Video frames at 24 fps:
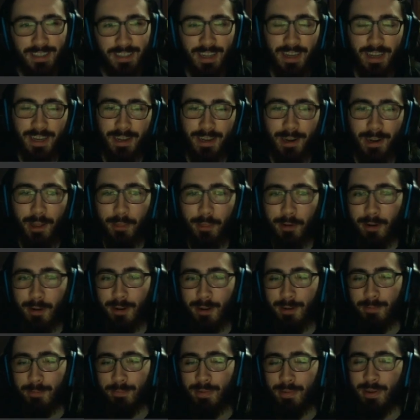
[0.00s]
take another,
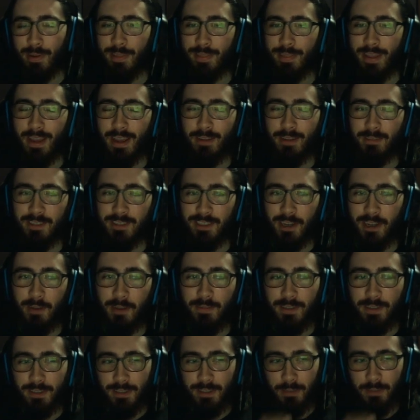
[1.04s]
but that was
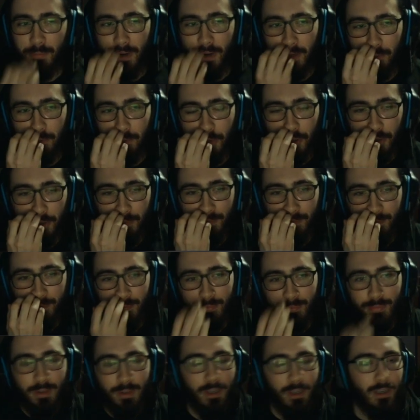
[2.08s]
obviously a pipe dream.
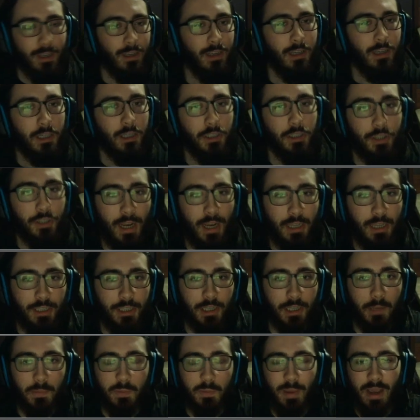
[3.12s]
Dragalge
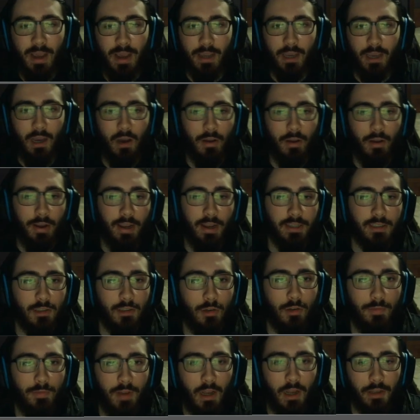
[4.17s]
comes back out. I
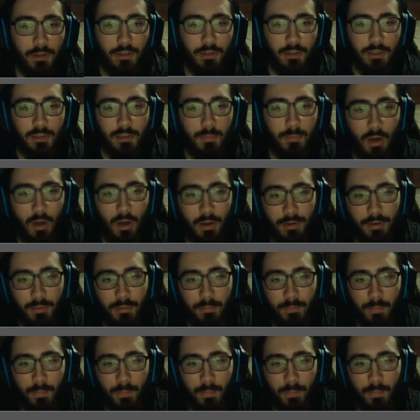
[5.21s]
still value this mon.